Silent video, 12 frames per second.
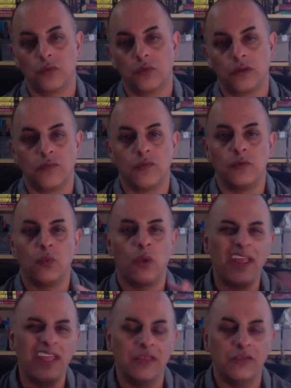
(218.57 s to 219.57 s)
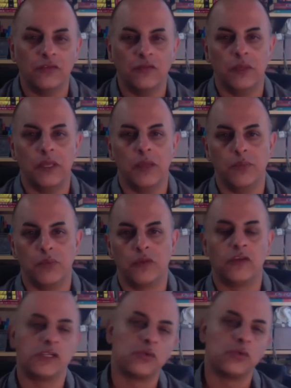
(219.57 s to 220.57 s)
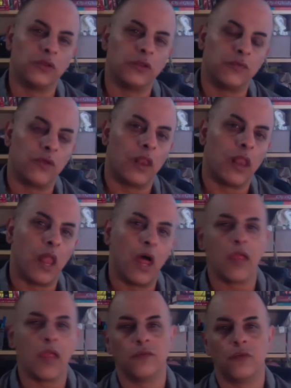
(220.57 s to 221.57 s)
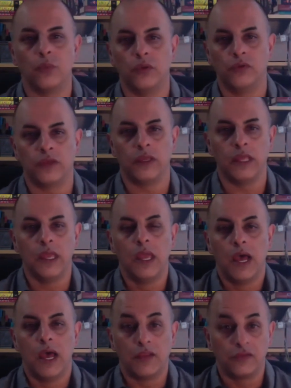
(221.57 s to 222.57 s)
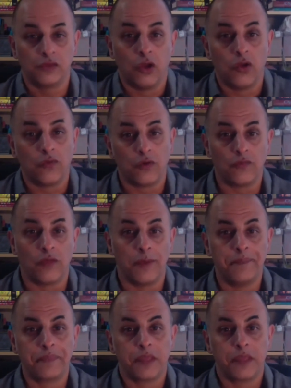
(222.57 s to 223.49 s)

all the different ways of being British, all the different lives that we see. And there's not enough of that.